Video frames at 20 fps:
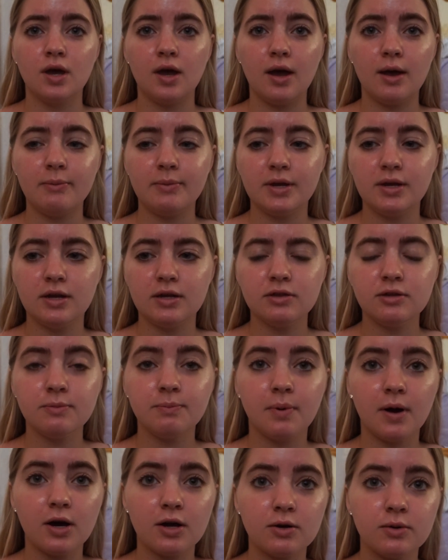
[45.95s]
I mean, in the
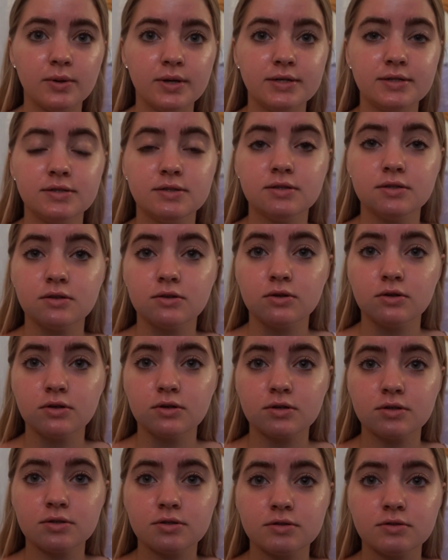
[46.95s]
bottle it
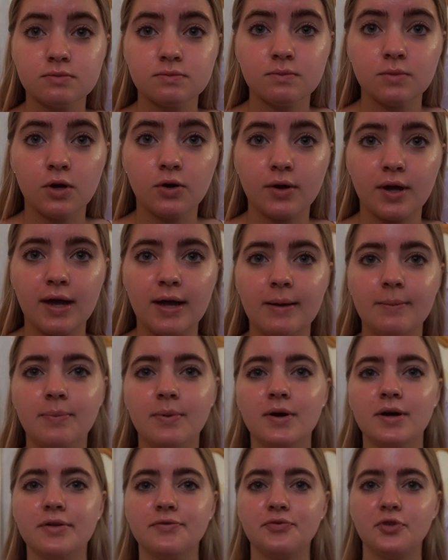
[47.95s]
looks okay,
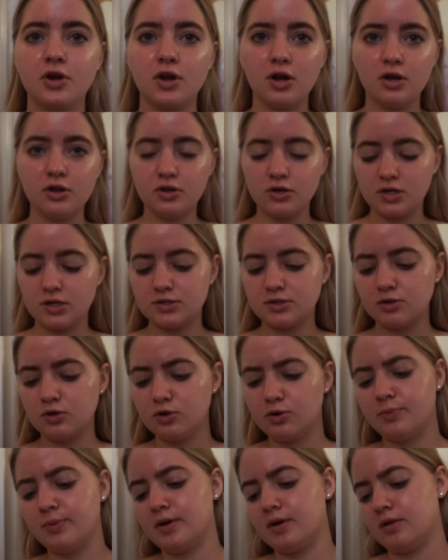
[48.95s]
but the color is a little
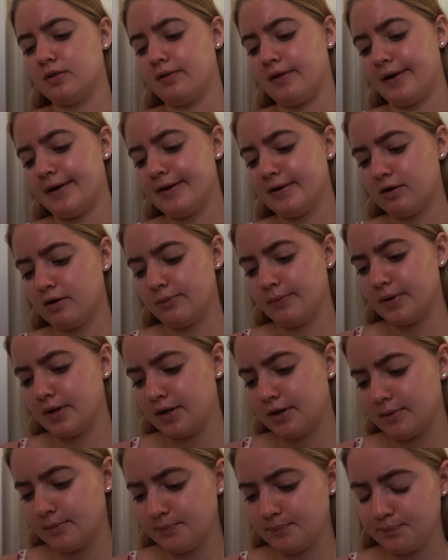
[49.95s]
bit light on me.